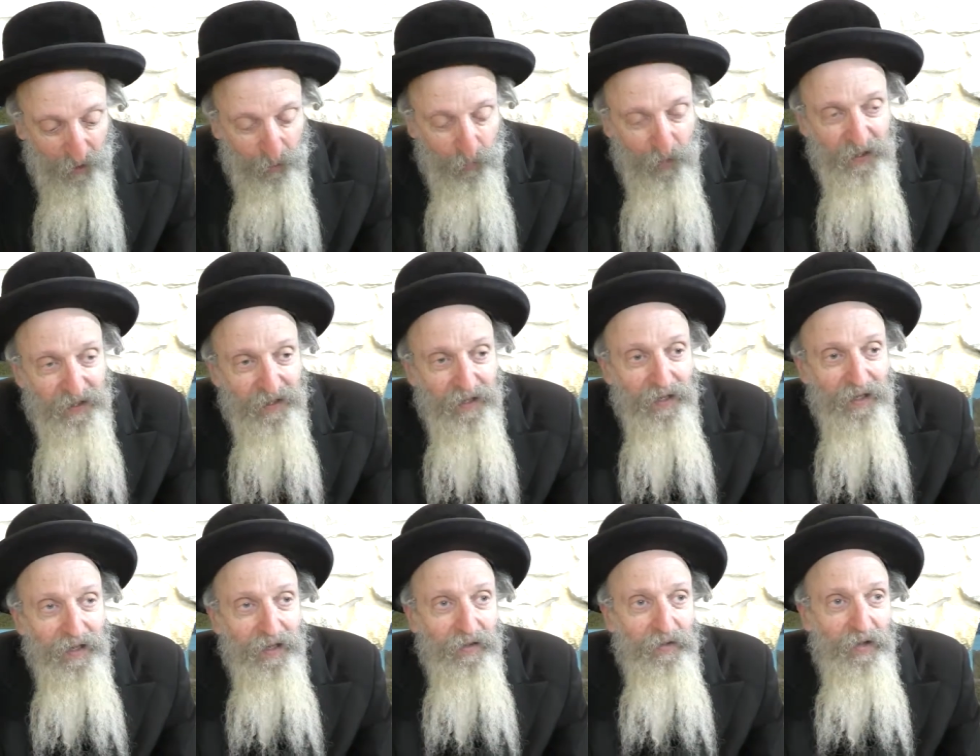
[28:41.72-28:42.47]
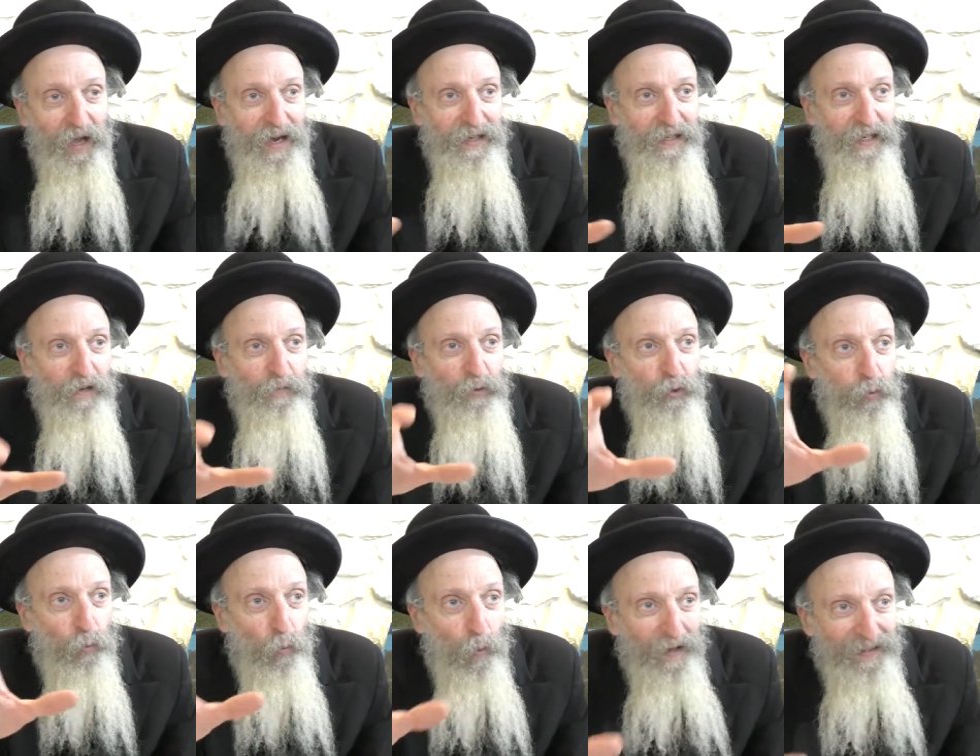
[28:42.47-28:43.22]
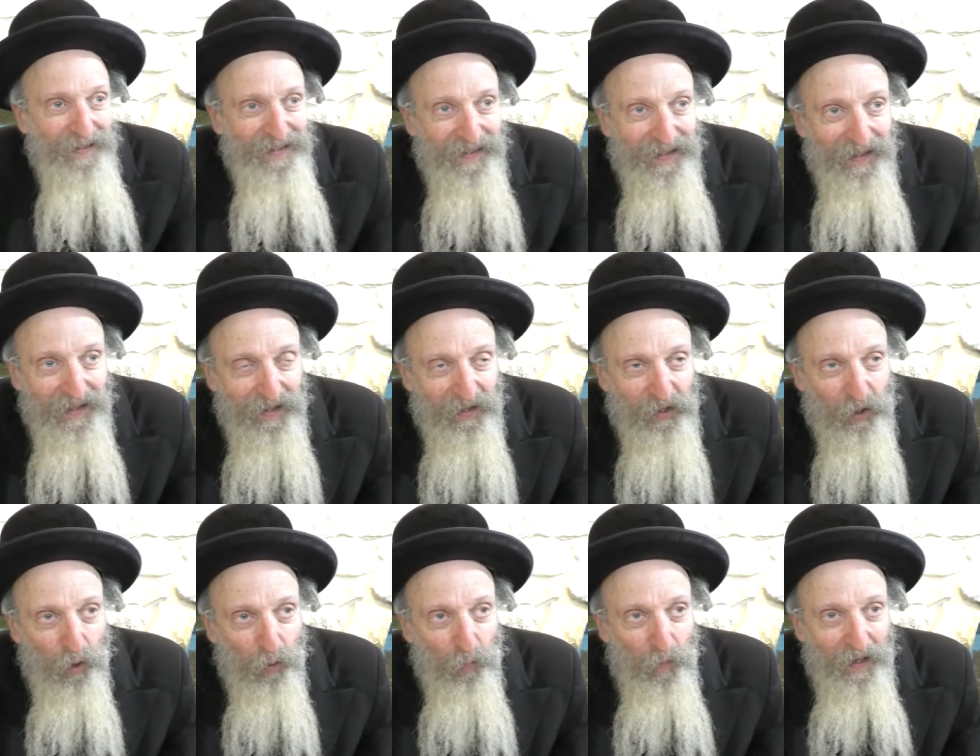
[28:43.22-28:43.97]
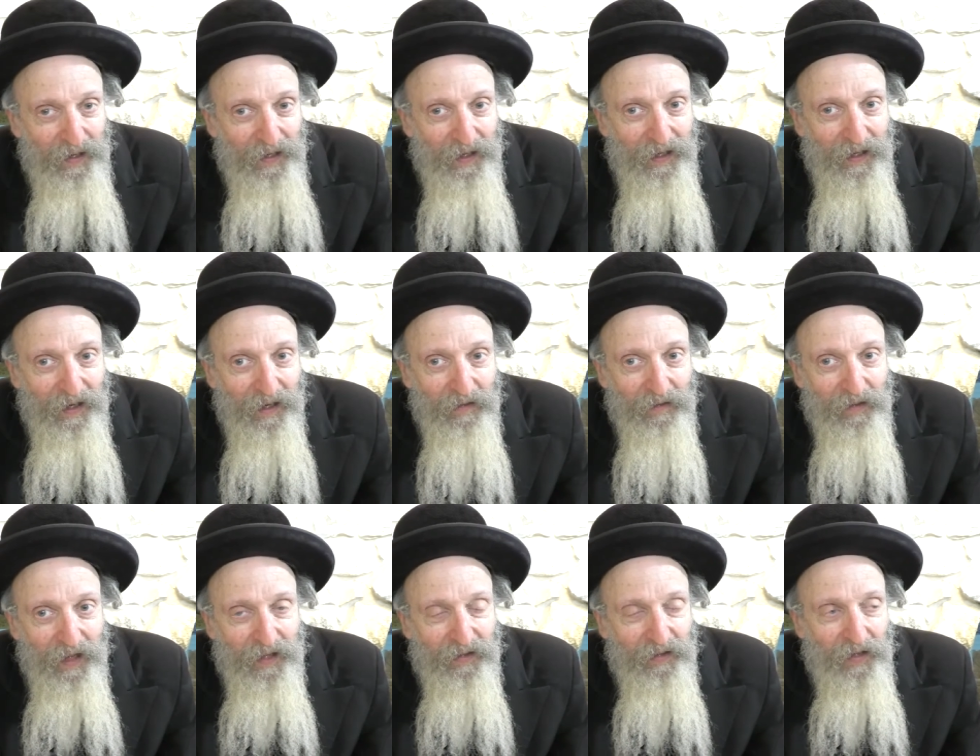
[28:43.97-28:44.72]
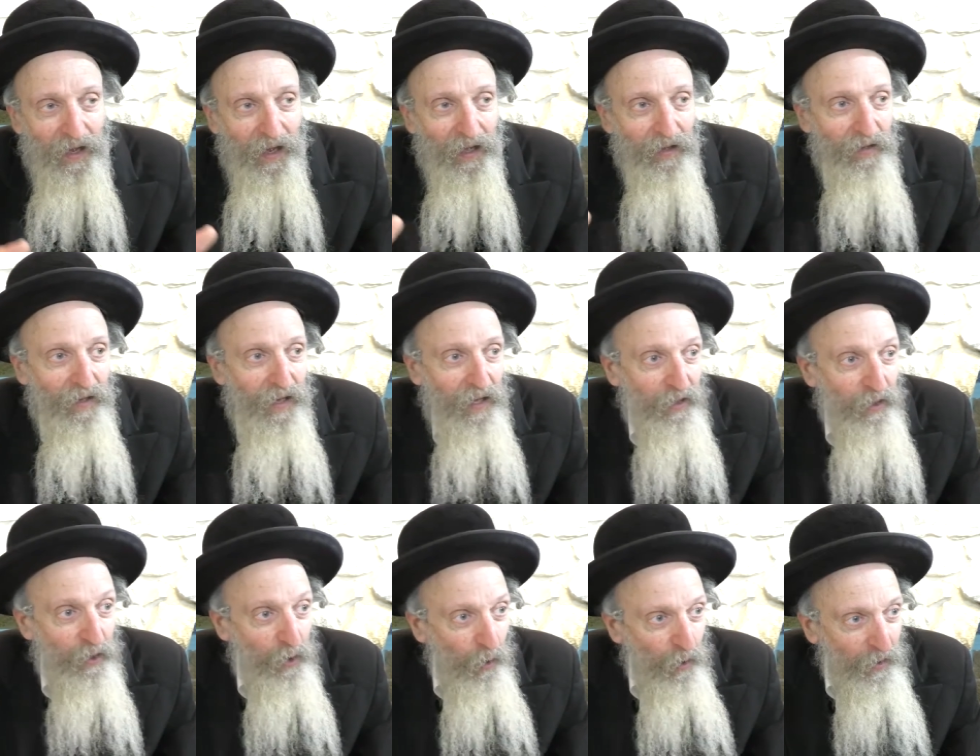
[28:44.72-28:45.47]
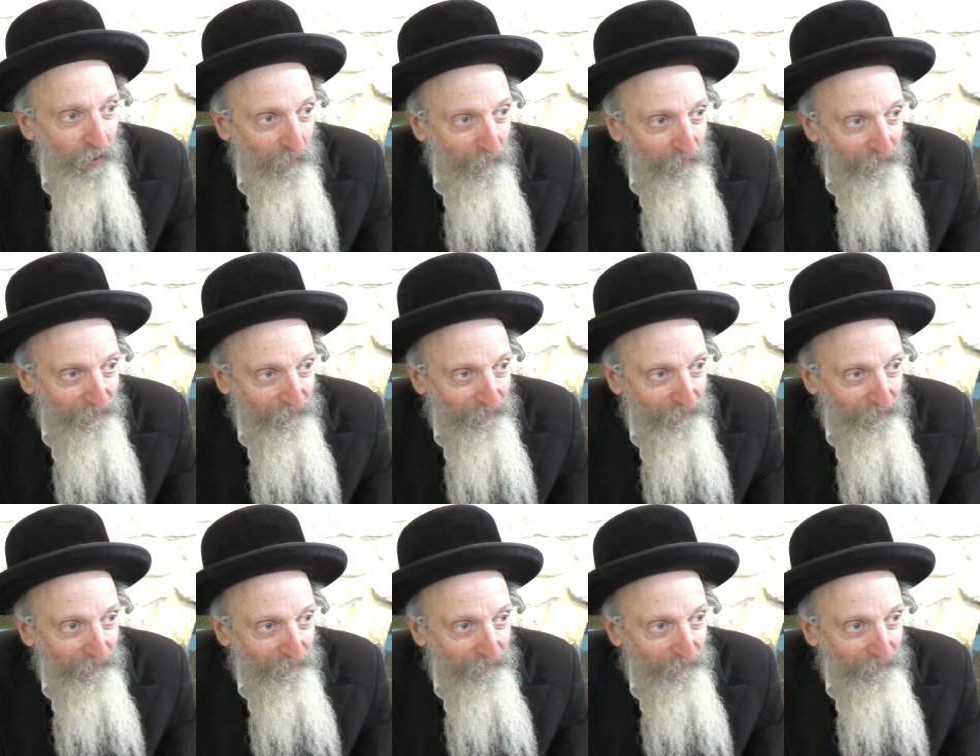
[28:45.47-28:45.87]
words, the idea of twenty is already like the el elyoinim.